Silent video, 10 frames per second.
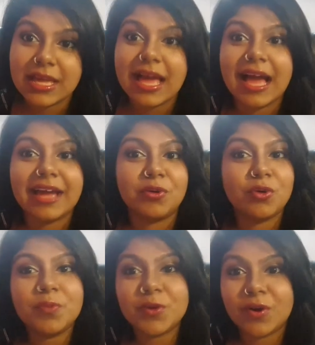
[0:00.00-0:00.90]
I hope
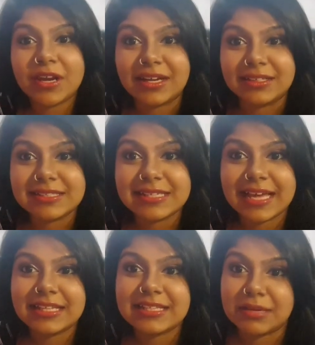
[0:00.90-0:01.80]
you all understand
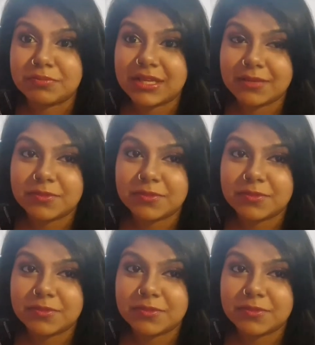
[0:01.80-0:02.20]
that sometimes